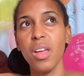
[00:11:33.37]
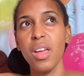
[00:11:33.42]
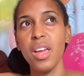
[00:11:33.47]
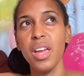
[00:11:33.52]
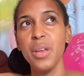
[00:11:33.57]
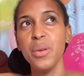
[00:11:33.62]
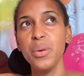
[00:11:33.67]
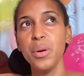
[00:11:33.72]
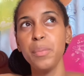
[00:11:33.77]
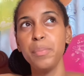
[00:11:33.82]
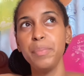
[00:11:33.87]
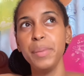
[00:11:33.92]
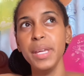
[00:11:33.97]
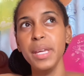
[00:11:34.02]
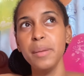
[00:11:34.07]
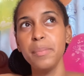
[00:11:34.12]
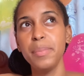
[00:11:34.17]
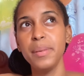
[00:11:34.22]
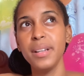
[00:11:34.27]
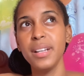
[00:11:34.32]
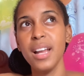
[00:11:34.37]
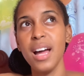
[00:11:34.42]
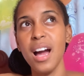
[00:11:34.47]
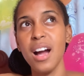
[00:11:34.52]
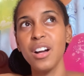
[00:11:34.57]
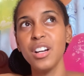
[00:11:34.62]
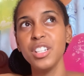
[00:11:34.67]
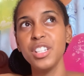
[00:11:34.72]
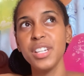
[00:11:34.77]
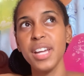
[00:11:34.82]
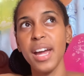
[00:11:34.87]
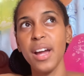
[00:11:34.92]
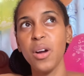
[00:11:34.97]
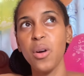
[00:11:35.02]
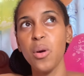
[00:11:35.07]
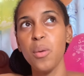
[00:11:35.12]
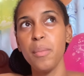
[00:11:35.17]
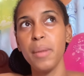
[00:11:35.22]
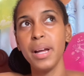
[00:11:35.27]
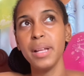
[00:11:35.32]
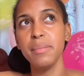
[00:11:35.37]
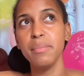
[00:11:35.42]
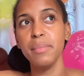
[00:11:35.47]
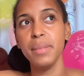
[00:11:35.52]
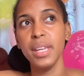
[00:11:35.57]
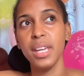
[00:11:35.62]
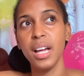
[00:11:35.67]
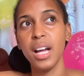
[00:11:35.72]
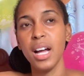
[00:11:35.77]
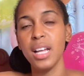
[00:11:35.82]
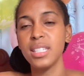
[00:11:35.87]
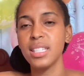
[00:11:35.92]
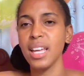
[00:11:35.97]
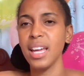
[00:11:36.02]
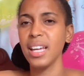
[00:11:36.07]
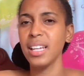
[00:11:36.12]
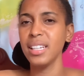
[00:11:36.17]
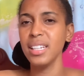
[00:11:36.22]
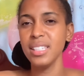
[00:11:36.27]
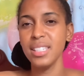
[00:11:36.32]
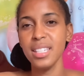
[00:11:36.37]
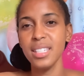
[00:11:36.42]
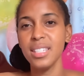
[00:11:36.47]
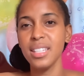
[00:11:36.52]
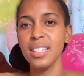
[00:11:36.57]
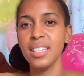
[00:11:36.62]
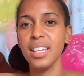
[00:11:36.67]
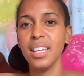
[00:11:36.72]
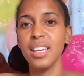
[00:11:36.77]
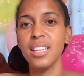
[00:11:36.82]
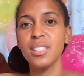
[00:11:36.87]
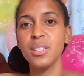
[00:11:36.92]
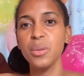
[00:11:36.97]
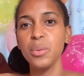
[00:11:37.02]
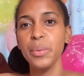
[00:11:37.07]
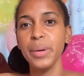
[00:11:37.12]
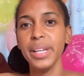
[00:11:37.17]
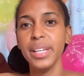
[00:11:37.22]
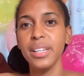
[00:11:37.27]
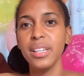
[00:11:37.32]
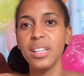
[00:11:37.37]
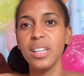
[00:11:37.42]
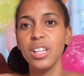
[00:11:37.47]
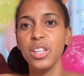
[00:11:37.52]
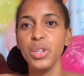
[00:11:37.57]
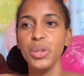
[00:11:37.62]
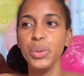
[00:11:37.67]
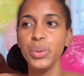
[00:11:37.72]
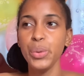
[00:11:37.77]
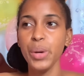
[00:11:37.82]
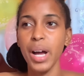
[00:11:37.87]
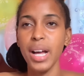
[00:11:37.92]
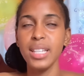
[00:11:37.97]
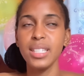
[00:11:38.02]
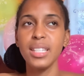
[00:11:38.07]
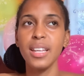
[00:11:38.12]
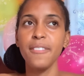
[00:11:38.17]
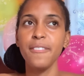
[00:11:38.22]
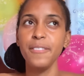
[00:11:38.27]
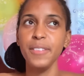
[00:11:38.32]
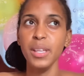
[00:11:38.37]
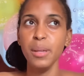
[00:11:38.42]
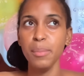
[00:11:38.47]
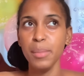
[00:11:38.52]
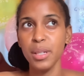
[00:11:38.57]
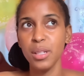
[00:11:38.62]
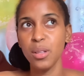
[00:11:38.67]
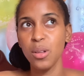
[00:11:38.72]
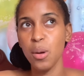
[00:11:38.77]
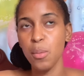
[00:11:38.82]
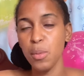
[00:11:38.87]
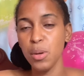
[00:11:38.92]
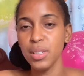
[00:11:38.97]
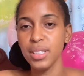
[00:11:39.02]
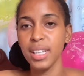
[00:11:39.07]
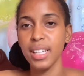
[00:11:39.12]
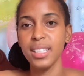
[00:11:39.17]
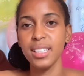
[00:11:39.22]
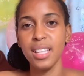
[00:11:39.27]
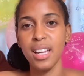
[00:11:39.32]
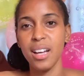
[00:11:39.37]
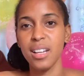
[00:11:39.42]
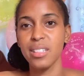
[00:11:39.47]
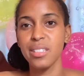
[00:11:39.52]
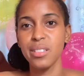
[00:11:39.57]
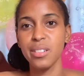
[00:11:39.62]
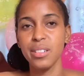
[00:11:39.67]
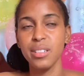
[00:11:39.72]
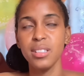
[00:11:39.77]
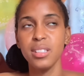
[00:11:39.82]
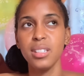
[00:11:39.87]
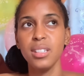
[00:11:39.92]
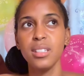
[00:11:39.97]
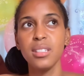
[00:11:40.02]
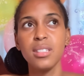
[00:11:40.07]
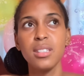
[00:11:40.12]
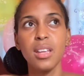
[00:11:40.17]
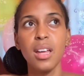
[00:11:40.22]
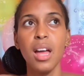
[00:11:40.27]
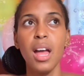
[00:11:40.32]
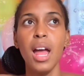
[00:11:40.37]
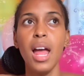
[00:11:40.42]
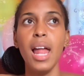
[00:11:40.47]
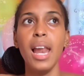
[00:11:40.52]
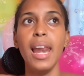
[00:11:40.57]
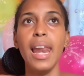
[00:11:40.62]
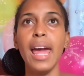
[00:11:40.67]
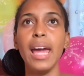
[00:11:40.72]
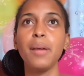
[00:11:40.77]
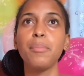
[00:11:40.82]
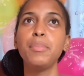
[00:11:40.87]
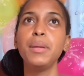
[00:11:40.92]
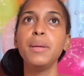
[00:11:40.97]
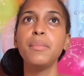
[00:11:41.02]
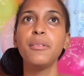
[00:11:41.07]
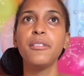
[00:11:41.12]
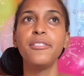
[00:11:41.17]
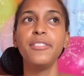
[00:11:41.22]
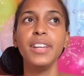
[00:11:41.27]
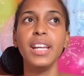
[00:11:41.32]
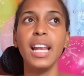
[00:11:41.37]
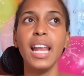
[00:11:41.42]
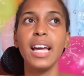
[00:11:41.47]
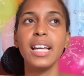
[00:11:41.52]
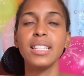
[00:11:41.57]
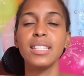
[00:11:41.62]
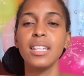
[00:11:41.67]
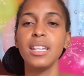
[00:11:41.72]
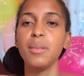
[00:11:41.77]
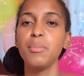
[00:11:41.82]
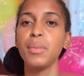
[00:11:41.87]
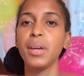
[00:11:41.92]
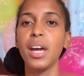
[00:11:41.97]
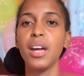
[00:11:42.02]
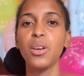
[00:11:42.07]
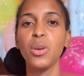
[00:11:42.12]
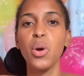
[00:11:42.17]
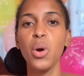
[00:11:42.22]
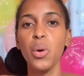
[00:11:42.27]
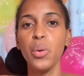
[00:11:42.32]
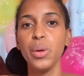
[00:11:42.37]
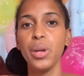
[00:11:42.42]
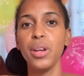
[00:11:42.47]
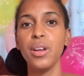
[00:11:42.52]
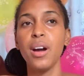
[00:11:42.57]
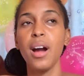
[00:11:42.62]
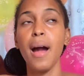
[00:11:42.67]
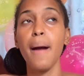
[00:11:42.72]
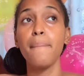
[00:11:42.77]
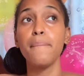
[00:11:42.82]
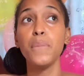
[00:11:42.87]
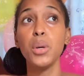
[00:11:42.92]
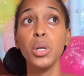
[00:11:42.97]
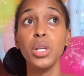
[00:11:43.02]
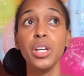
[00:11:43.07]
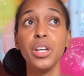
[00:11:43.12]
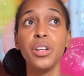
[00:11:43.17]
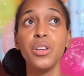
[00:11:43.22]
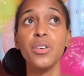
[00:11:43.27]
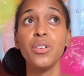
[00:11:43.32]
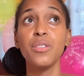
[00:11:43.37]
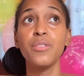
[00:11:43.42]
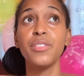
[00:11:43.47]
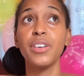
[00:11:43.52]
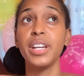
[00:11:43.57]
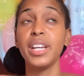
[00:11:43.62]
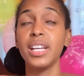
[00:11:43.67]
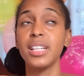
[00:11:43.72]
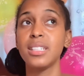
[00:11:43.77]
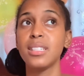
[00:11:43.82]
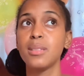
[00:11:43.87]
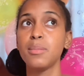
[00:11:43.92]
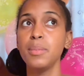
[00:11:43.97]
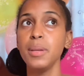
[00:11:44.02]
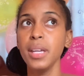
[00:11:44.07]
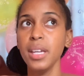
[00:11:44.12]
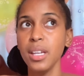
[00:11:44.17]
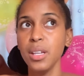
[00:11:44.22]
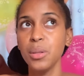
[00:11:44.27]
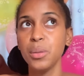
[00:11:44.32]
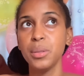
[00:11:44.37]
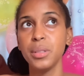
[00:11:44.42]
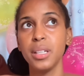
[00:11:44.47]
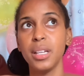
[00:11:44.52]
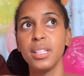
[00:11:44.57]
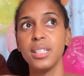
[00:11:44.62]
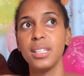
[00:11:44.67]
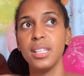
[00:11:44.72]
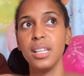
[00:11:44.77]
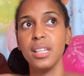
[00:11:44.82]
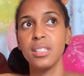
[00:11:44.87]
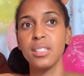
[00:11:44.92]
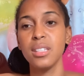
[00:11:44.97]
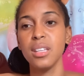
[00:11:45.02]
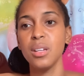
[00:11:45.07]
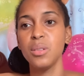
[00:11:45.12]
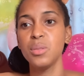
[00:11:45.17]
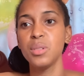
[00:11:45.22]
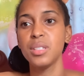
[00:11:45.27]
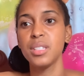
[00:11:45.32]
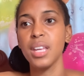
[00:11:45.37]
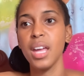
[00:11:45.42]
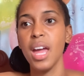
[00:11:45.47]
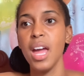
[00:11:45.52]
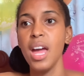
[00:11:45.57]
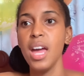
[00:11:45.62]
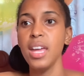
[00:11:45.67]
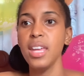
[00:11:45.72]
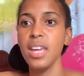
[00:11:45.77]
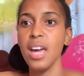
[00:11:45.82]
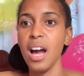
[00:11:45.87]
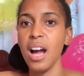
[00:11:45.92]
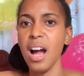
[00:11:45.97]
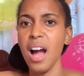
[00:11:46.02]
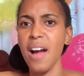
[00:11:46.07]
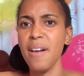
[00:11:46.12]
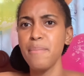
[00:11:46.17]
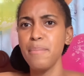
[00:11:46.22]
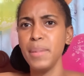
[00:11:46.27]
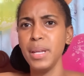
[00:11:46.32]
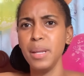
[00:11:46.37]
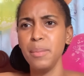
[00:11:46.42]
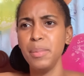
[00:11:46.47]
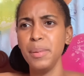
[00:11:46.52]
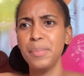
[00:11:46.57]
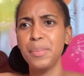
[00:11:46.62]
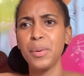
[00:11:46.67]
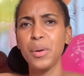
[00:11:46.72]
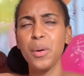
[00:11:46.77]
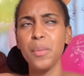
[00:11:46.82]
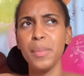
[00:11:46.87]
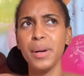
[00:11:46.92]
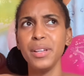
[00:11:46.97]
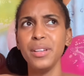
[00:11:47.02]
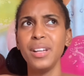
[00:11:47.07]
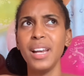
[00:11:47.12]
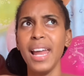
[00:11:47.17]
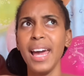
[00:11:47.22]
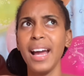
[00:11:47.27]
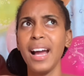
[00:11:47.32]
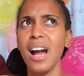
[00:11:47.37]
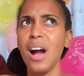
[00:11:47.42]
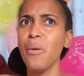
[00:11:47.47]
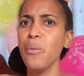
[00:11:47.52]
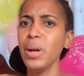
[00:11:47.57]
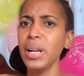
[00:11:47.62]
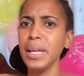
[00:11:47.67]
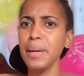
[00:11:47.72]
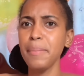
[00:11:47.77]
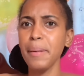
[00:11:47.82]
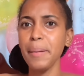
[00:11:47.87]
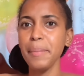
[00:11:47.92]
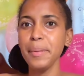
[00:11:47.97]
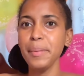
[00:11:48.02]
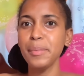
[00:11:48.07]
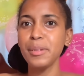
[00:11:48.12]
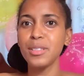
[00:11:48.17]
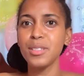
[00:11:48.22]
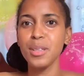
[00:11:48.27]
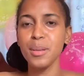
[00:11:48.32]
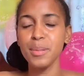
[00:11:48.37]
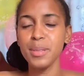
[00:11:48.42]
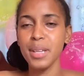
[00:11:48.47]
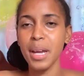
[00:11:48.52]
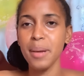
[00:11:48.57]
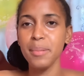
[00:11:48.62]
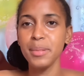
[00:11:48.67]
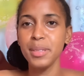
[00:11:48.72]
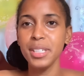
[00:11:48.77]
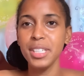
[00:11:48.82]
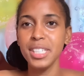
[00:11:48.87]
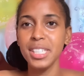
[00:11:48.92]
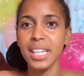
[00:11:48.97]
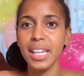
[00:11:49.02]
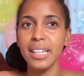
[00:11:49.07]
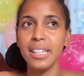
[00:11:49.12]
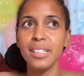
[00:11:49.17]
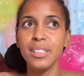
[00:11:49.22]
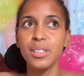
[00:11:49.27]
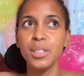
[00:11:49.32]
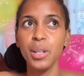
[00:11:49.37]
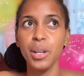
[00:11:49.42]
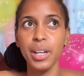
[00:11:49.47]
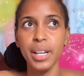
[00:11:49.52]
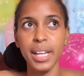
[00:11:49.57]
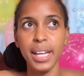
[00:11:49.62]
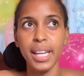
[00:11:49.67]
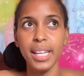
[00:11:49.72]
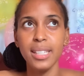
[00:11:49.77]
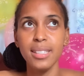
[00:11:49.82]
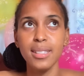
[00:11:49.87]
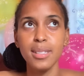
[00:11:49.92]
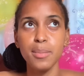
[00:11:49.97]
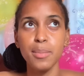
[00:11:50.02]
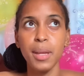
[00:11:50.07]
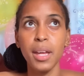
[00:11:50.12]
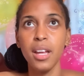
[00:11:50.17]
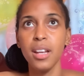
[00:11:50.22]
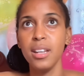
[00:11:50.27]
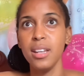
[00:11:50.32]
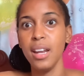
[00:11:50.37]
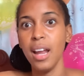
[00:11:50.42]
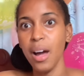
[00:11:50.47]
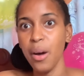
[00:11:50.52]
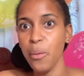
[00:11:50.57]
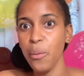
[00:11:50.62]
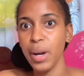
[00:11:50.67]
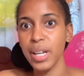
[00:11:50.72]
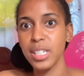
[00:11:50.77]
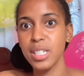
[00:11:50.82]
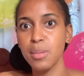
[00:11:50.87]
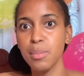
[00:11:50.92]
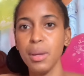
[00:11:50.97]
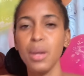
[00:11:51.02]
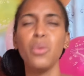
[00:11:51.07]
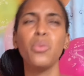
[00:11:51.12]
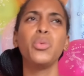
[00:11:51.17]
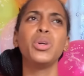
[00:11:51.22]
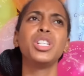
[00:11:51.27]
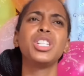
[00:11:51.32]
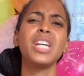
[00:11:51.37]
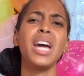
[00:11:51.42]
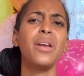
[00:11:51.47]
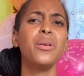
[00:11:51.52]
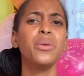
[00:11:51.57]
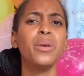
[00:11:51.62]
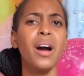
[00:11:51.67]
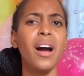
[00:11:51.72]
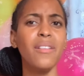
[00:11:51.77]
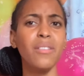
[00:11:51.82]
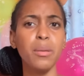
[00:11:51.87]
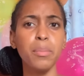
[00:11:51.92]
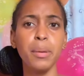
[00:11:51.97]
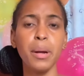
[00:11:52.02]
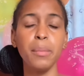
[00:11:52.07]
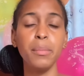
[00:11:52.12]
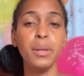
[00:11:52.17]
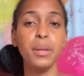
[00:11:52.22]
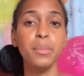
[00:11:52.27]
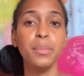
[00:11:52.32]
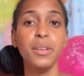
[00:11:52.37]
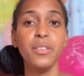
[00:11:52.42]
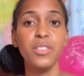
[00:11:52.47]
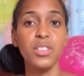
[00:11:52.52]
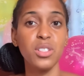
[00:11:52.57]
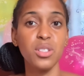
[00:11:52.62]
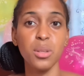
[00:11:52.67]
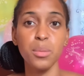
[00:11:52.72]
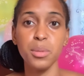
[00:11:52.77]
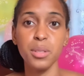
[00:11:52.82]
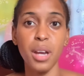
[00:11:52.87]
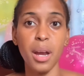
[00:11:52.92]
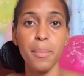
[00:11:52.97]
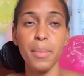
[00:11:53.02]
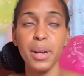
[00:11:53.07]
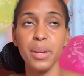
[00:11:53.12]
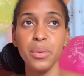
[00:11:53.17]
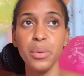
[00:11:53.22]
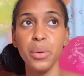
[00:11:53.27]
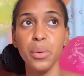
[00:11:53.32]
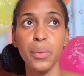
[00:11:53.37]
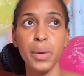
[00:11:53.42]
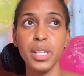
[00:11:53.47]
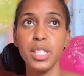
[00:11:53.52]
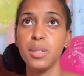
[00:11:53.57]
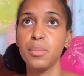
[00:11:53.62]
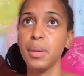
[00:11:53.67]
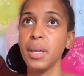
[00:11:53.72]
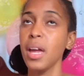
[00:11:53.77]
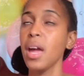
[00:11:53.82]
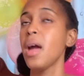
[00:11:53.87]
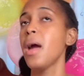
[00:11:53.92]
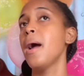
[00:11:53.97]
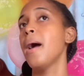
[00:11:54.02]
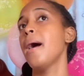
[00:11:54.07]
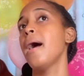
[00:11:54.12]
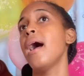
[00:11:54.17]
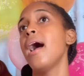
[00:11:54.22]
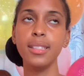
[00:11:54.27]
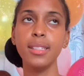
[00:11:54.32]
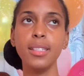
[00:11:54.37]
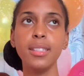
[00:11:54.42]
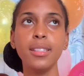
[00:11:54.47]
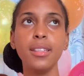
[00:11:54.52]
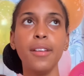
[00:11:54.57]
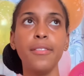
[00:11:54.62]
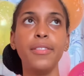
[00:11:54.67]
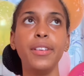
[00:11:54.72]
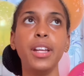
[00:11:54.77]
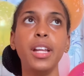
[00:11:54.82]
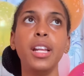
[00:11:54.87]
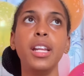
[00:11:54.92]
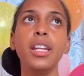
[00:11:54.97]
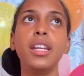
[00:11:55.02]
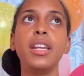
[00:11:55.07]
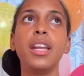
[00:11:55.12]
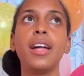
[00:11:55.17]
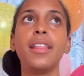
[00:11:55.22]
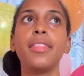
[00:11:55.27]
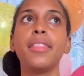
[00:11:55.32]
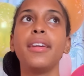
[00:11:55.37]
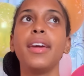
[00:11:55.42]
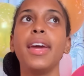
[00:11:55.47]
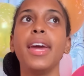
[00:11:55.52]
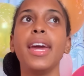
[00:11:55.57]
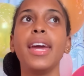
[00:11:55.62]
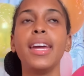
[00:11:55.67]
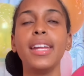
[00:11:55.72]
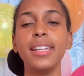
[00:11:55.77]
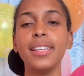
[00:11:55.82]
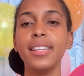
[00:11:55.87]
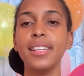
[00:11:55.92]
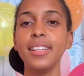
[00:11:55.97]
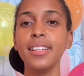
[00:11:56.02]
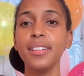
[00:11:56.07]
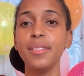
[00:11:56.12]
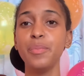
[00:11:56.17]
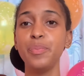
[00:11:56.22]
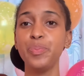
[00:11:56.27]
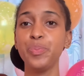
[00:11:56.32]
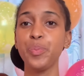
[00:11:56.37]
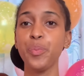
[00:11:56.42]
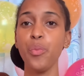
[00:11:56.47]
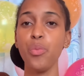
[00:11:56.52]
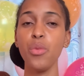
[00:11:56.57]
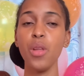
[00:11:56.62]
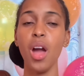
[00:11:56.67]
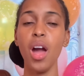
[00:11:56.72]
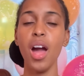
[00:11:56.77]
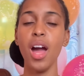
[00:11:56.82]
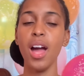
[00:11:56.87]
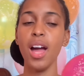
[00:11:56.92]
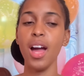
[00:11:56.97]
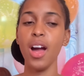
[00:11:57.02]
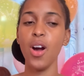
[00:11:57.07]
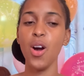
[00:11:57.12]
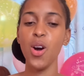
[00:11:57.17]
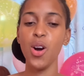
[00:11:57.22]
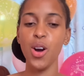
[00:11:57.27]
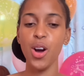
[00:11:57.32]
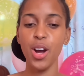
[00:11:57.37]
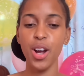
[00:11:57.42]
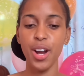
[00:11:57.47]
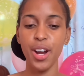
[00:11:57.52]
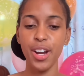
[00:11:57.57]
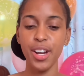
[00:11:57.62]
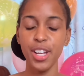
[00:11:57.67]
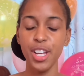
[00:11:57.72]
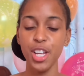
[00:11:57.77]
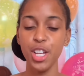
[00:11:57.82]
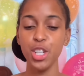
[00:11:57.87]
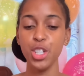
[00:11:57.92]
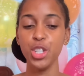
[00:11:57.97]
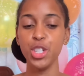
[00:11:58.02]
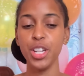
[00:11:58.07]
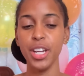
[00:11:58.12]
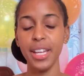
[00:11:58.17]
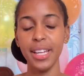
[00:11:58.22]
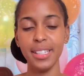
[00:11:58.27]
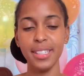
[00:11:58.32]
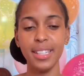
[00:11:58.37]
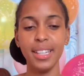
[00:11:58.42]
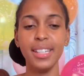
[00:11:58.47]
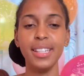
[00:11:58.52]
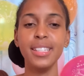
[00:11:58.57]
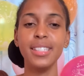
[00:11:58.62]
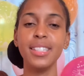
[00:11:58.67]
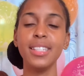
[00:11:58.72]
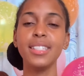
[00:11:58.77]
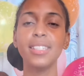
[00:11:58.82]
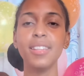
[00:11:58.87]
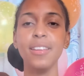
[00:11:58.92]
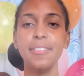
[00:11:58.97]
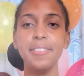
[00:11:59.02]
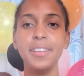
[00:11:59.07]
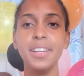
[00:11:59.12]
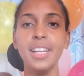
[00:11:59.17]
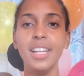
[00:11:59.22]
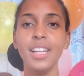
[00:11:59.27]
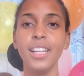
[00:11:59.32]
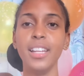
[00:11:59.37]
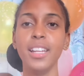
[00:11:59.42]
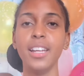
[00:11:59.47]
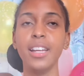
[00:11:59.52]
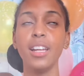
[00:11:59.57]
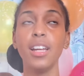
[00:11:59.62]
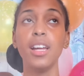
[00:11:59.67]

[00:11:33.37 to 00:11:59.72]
you know people are gonna try to come at me because like this is the thing is when you as a female come out and talk certain things like people feel like so them can call you down and bully you down for not speaking out on things you know say y'all have many people come at you like oh well if people subscribe to the channel turn against me not watch me which i don't have a problem if you subscribe and don't watch me this is definitely not the end or should i say this is definitely